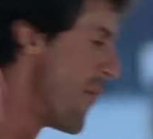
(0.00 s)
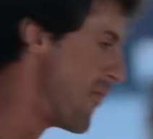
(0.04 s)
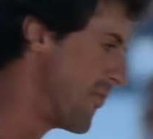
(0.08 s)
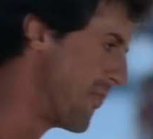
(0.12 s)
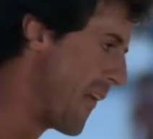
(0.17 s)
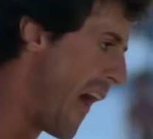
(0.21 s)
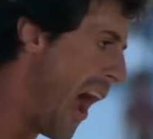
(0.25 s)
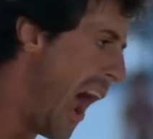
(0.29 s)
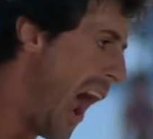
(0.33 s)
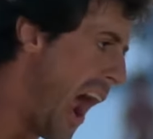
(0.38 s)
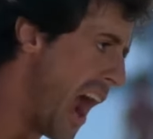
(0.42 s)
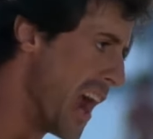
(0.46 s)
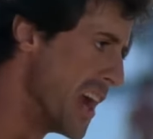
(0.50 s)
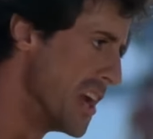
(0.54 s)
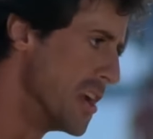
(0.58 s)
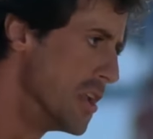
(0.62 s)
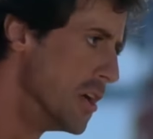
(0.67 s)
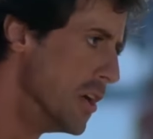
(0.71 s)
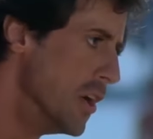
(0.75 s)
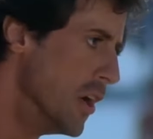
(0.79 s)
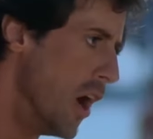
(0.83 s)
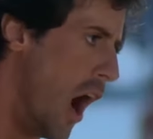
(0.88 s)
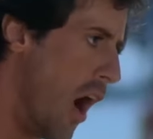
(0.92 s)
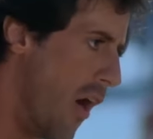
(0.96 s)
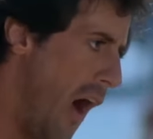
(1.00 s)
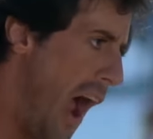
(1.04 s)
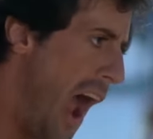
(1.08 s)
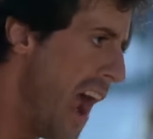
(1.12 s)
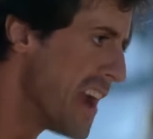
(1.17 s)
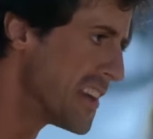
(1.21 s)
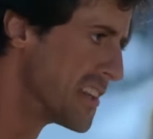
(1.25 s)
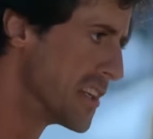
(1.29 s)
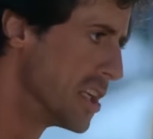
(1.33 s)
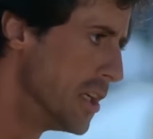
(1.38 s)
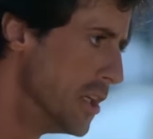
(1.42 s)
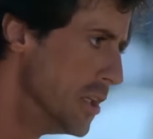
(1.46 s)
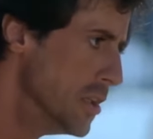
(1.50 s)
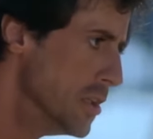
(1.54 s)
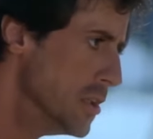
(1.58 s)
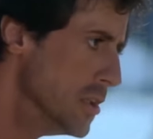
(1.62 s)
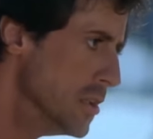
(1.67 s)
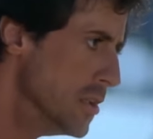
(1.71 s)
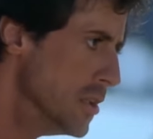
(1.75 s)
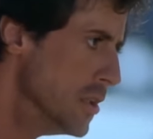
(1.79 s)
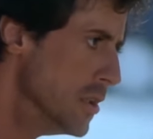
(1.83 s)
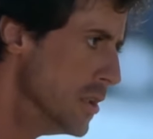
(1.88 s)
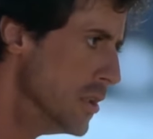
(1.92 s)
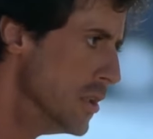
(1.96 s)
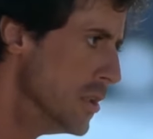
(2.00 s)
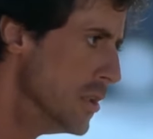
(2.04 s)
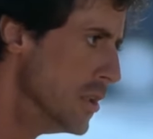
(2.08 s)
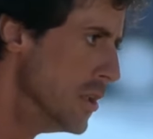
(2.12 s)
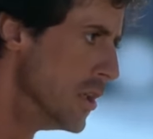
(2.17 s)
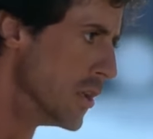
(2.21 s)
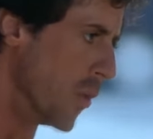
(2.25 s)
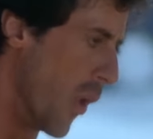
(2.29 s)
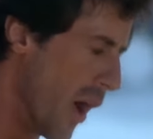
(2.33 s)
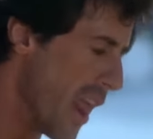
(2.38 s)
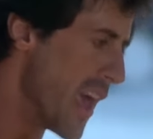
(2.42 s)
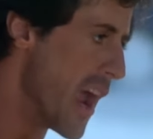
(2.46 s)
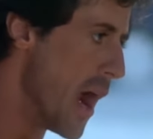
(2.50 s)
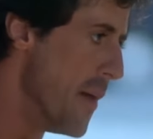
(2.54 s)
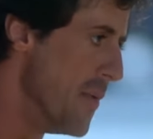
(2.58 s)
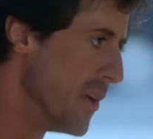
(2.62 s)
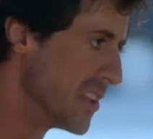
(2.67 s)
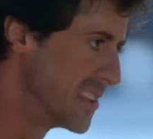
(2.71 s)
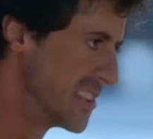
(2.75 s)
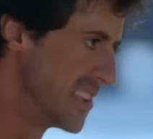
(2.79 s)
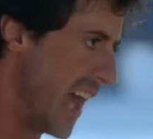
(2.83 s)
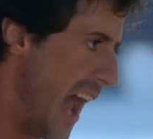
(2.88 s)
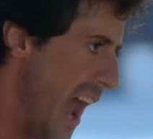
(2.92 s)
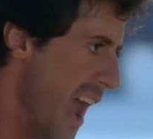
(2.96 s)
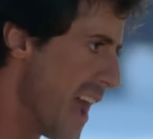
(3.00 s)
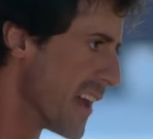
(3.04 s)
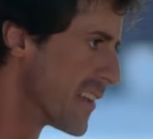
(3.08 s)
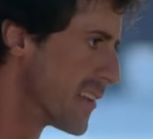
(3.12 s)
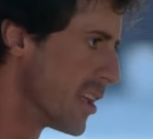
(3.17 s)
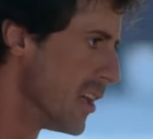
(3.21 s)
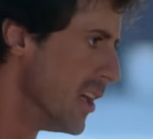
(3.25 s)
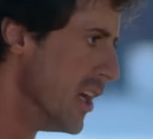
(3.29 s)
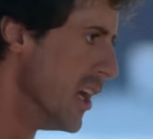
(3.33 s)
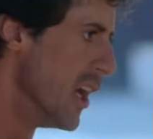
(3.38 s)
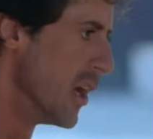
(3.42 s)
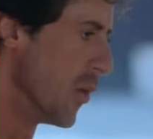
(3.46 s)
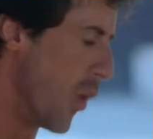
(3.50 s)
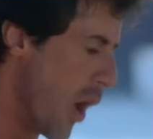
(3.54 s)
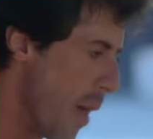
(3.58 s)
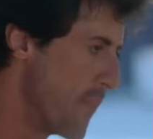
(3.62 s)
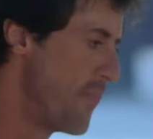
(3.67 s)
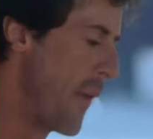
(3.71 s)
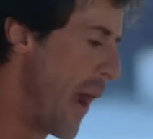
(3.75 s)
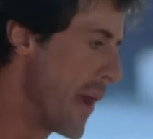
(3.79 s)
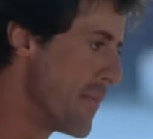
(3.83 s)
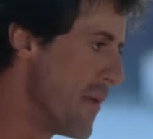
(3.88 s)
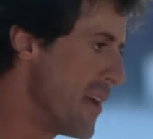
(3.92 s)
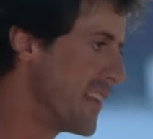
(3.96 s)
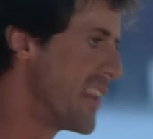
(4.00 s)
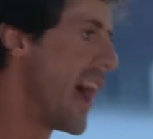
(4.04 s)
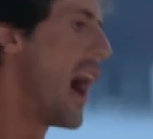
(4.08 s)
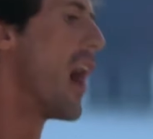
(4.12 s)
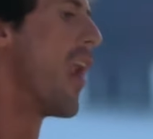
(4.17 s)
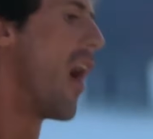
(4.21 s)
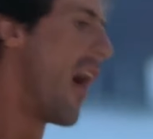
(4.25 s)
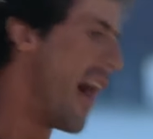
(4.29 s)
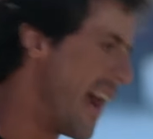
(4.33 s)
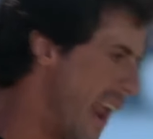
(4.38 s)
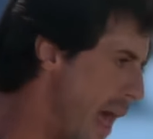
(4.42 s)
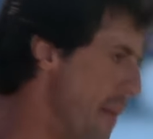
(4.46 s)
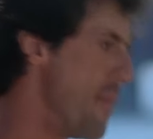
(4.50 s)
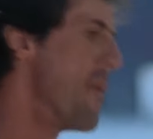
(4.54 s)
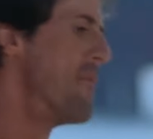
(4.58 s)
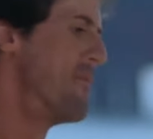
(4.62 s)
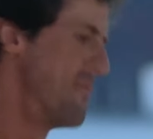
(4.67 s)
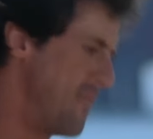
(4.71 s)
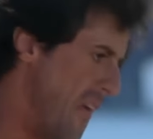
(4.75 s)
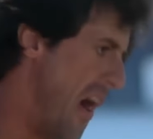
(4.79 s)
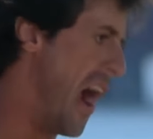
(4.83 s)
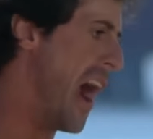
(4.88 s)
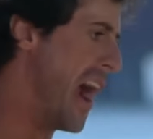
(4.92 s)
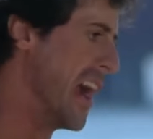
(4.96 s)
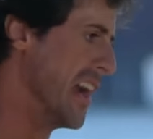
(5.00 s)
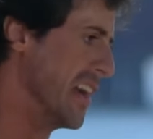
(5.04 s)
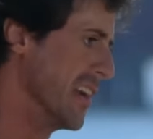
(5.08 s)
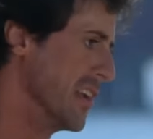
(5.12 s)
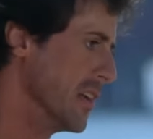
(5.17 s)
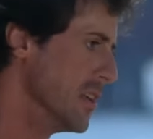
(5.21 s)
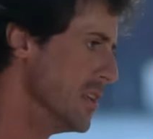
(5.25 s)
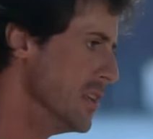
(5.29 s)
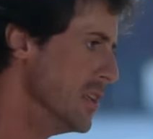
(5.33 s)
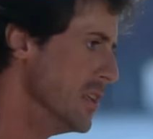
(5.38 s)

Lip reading: I'm afraid, all right? You want to hear me say it? You want to break me down? All right, I'm afraid.